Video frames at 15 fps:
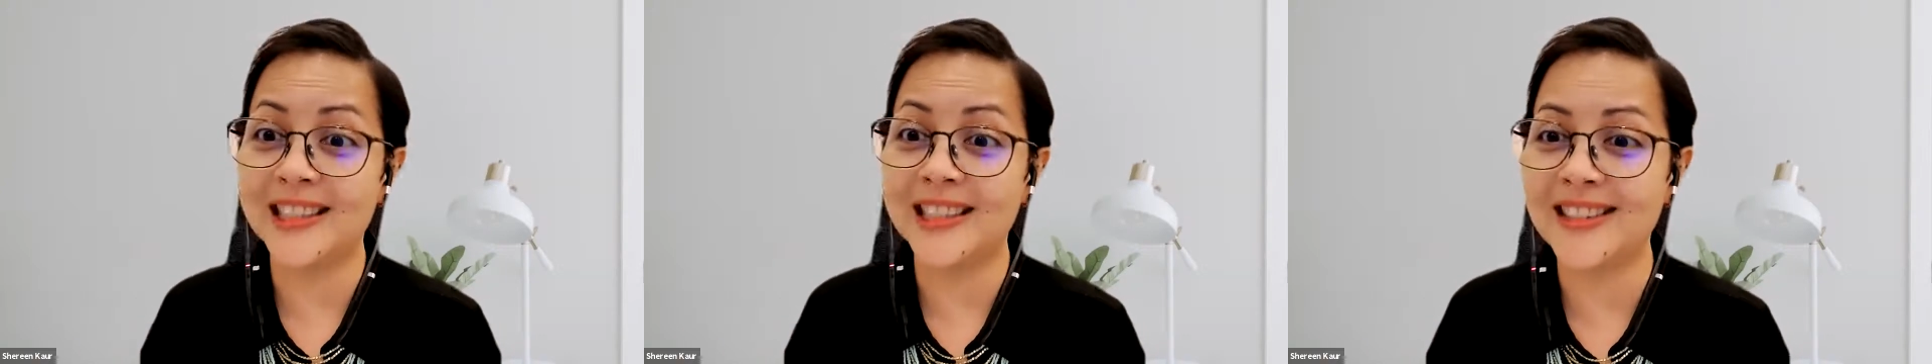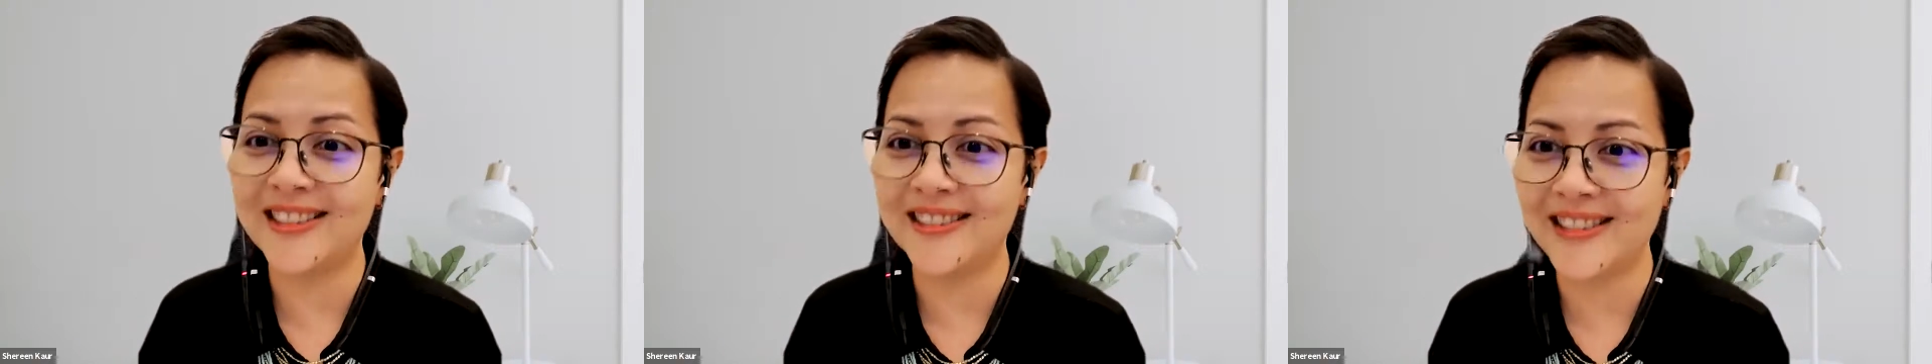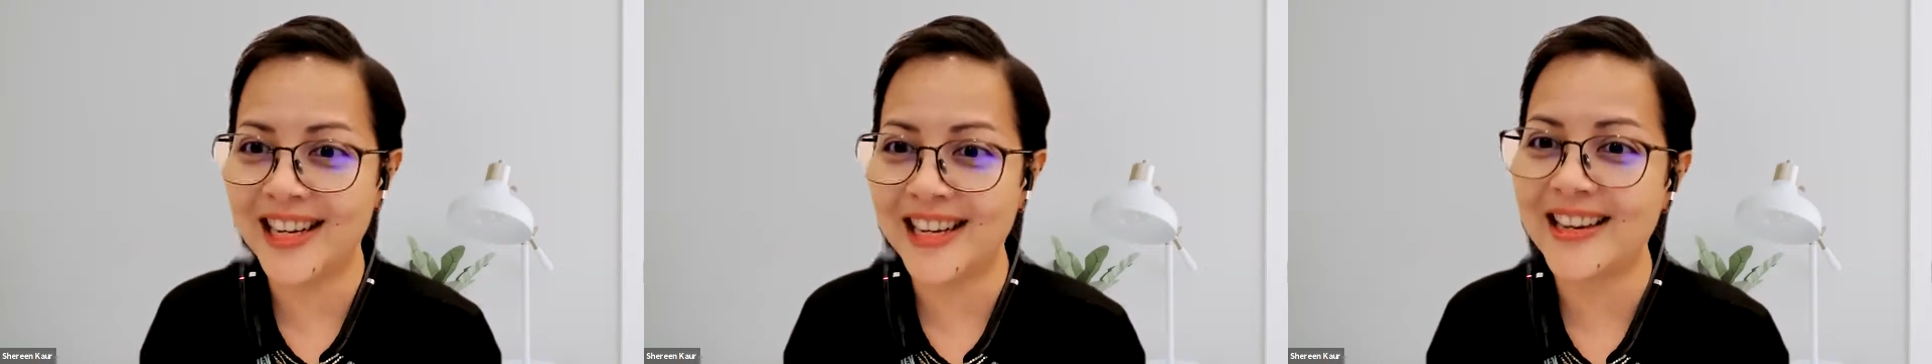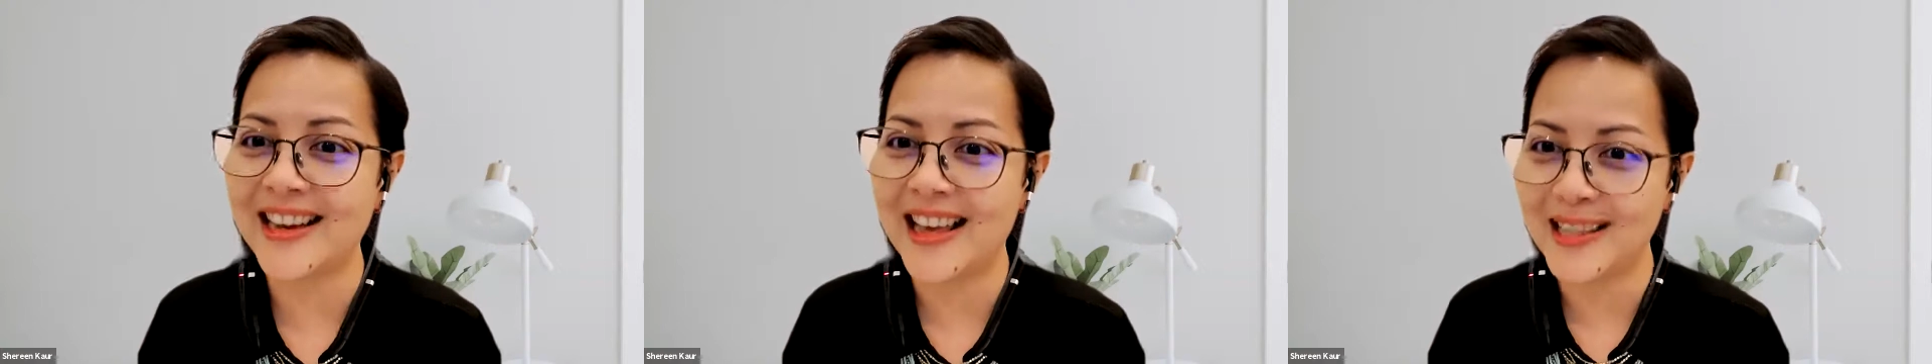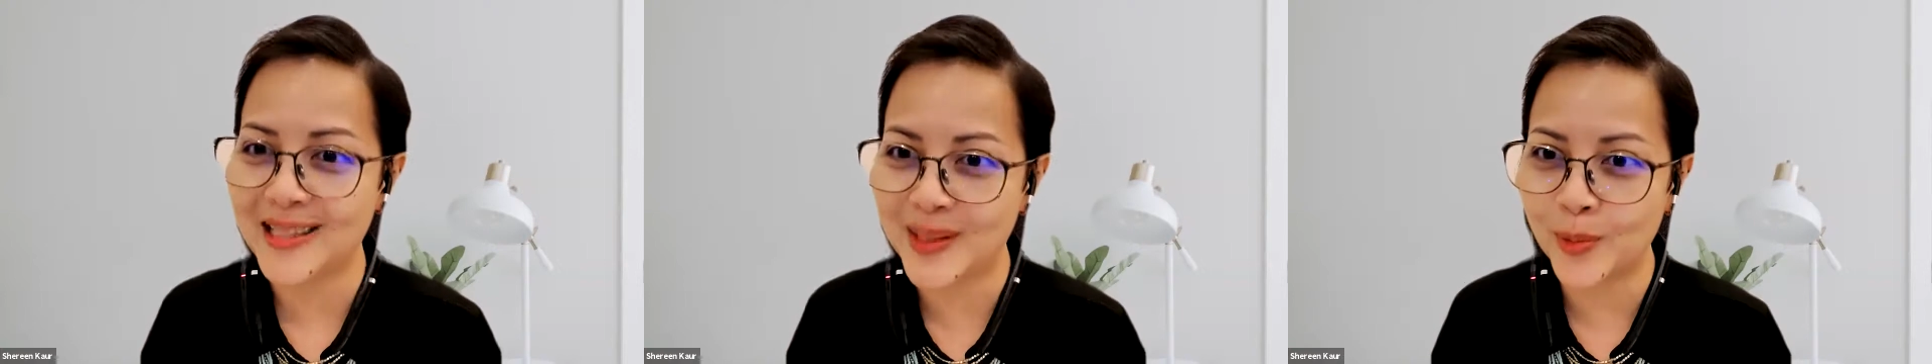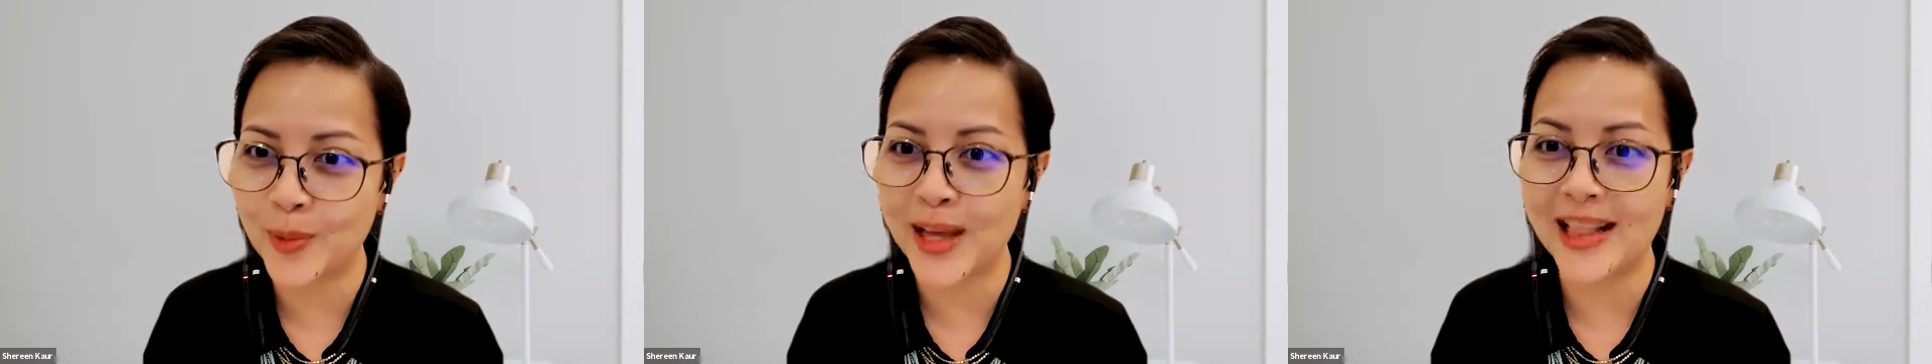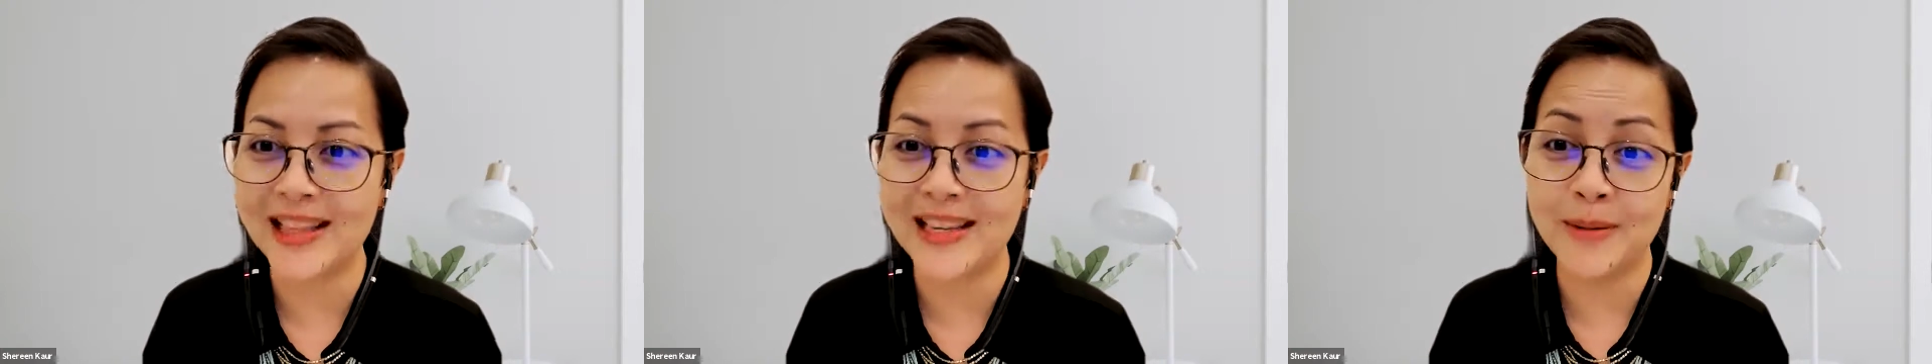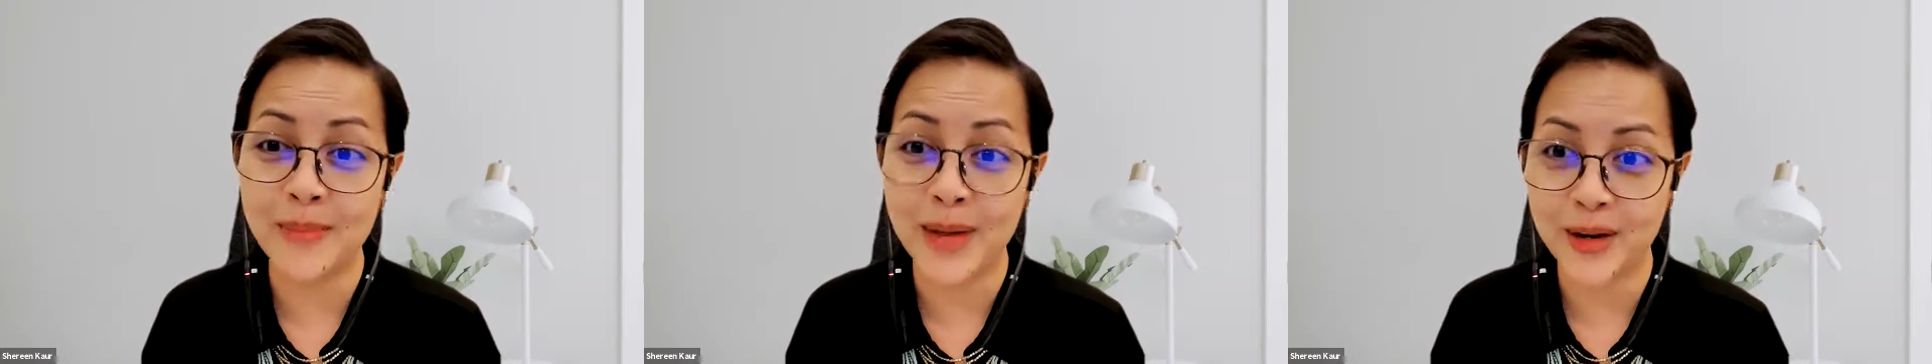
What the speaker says: career as well in